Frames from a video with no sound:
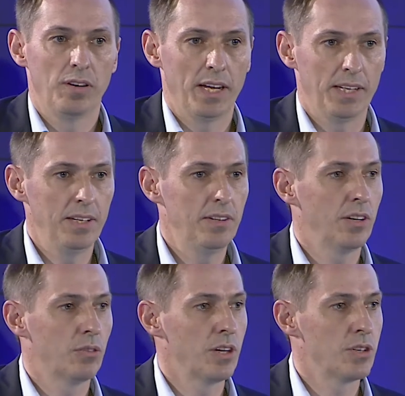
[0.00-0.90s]
an
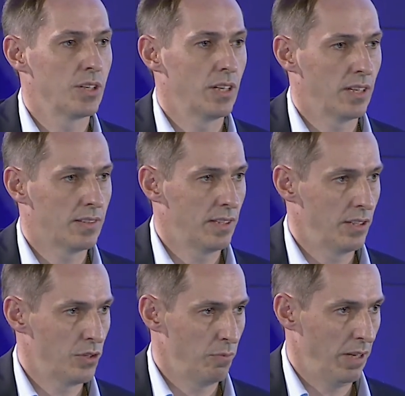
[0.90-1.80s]
integration and
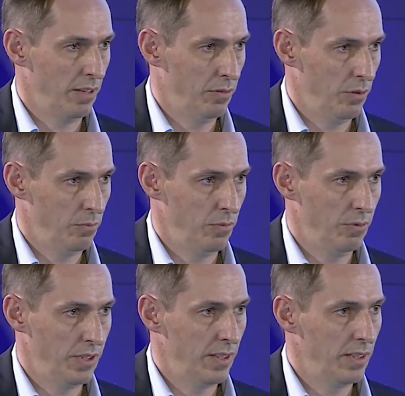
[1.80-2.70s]
extension platform
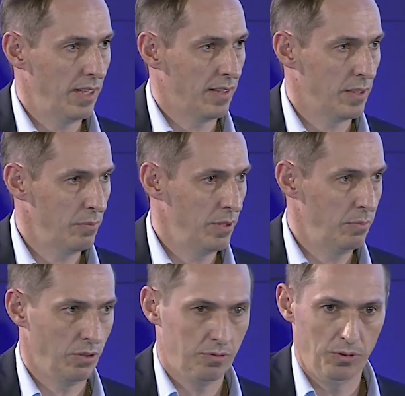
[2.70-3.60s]
within the SAP
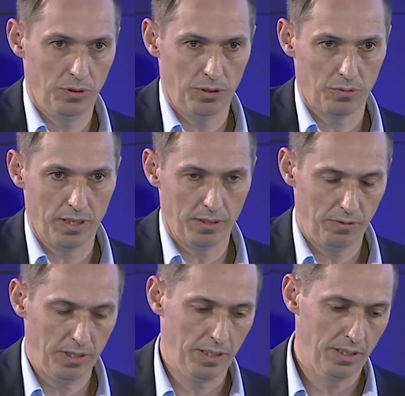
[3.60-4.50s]
portfolio, right?
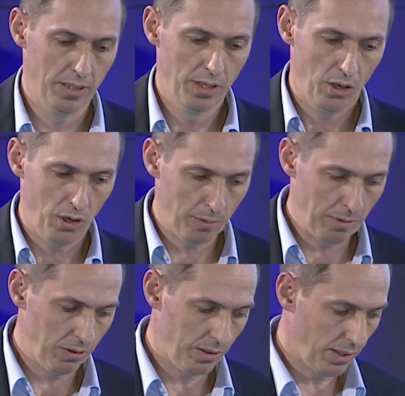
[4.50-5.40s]
We heard
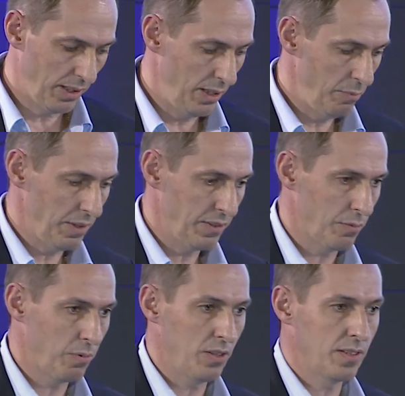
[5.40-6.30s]
about the key business
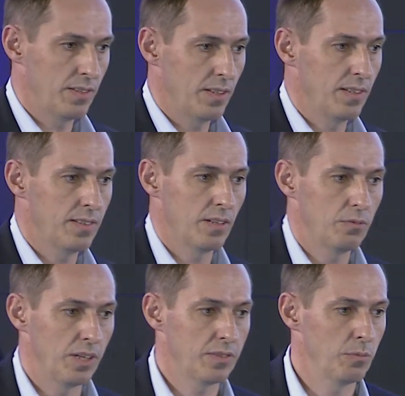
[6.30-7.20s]
processes that
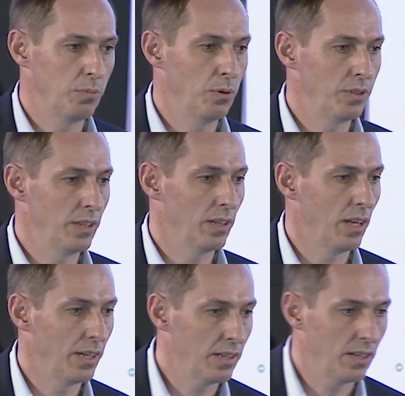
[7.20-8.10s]
we are supporting,
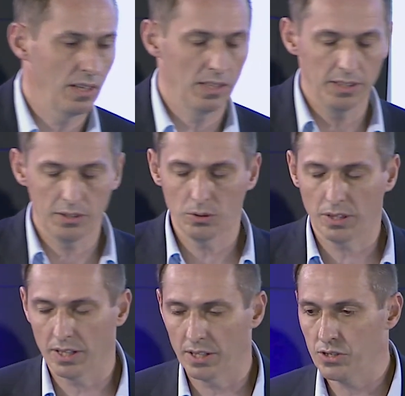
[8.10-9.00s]
like lead to
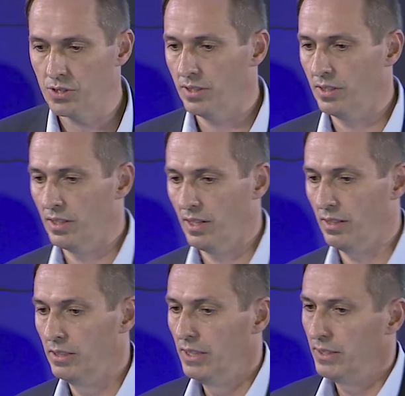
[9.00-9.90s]
cash and
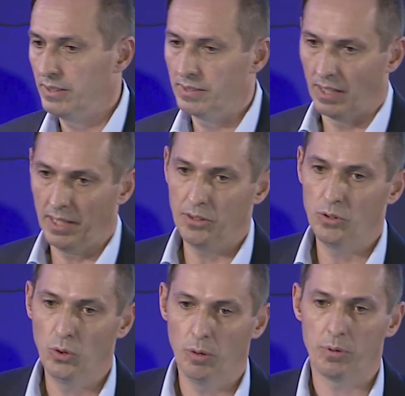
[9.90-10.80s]
design
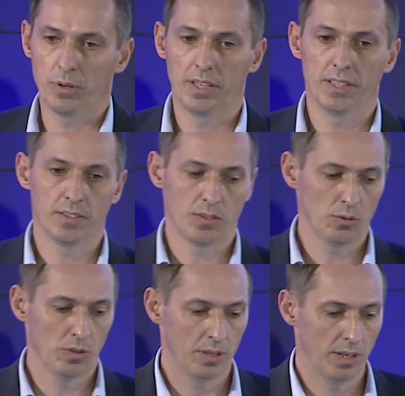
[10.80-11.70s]
to operate and so
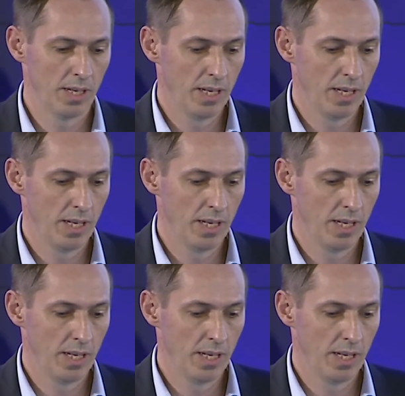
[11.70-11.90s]
on.